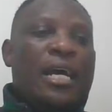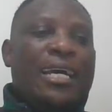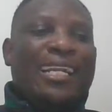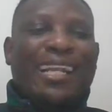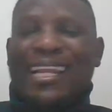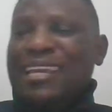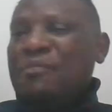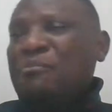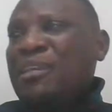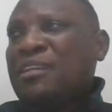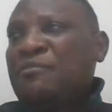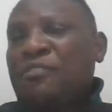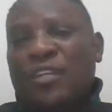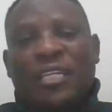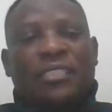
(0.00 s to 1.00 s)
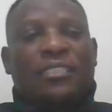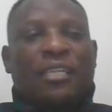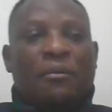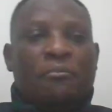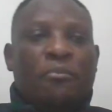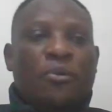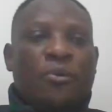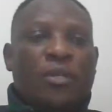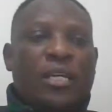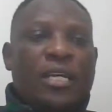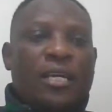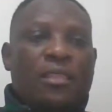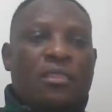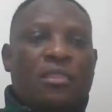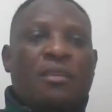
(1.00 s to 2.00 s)
claiming, for example,
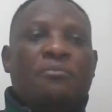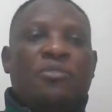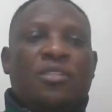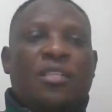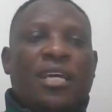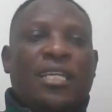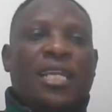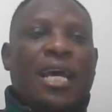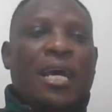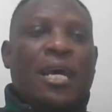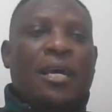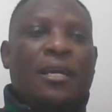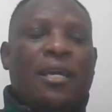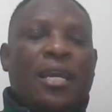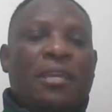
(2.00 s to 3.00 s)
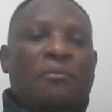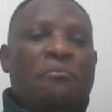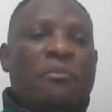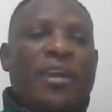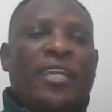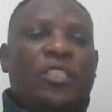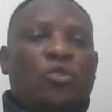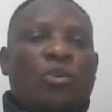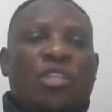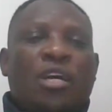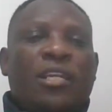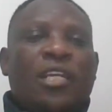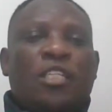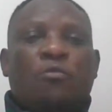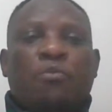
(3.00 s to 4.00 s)
themes that emerge
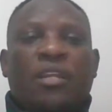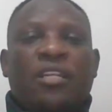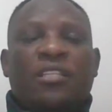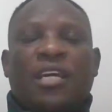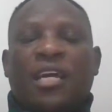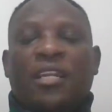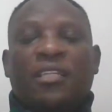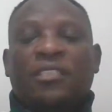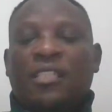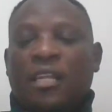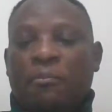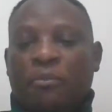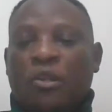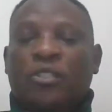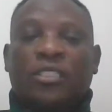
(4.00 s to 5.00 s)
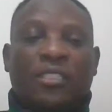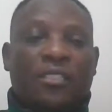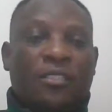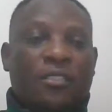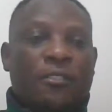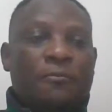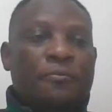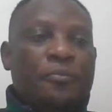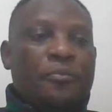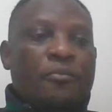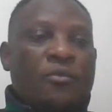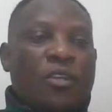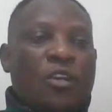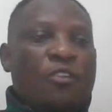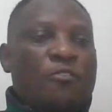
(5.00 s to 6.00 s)
without explaining the analytical process.
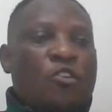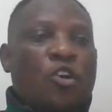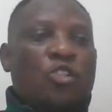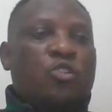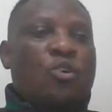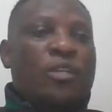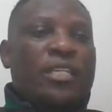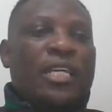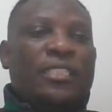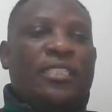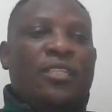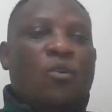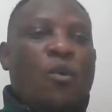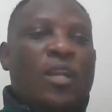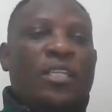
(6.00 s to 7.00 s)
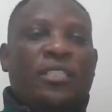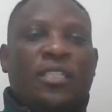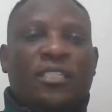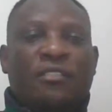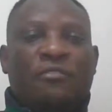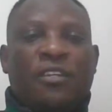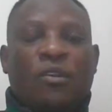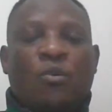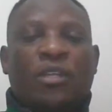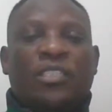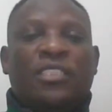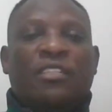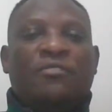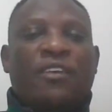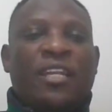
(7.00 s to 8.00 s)
And of course, conducting qualitative and
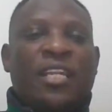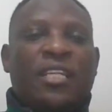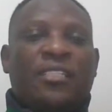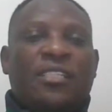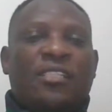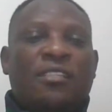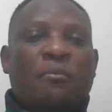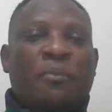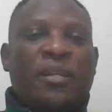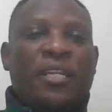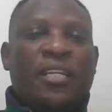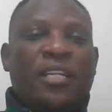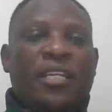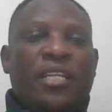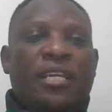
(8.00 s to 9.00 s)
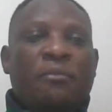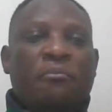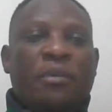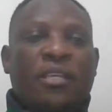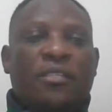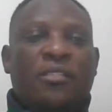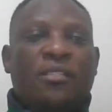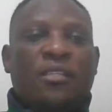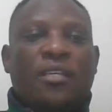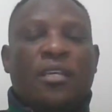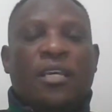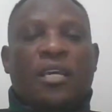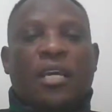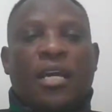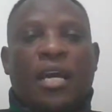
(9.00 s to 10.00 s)
quantitative analysis separately in a mixed
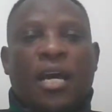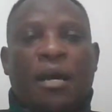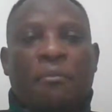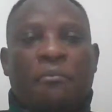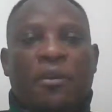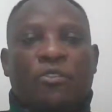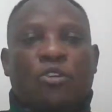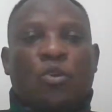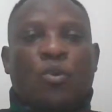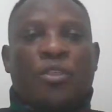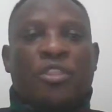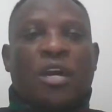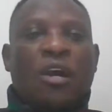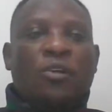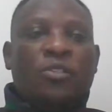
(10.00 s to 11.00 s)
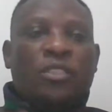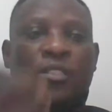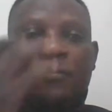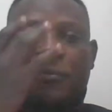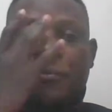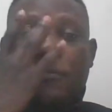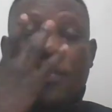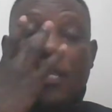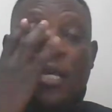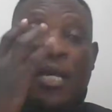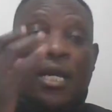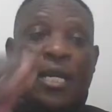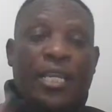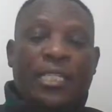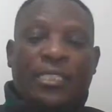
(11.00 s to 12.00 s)
method without
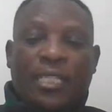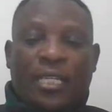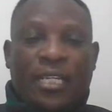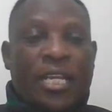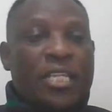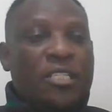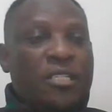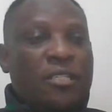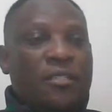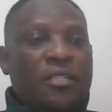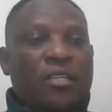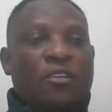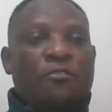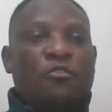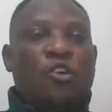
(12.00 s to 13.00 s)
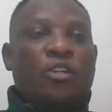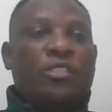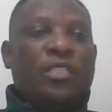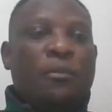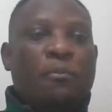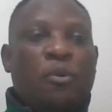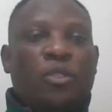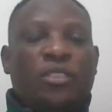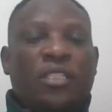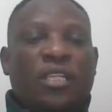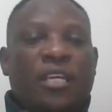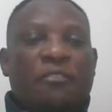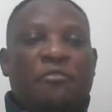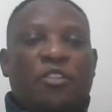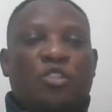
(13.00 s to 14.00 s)
integration. And of course, reporting
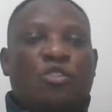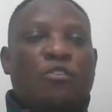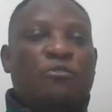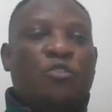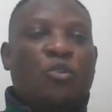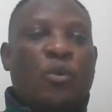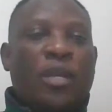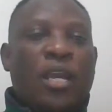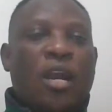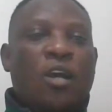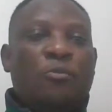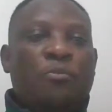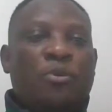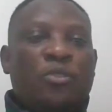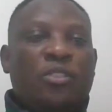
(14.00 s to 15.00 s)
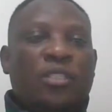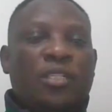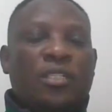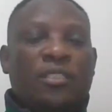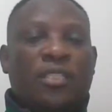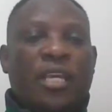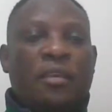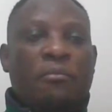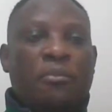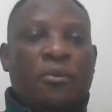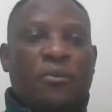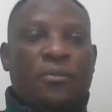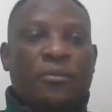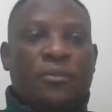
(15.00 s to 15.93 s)
every software output table.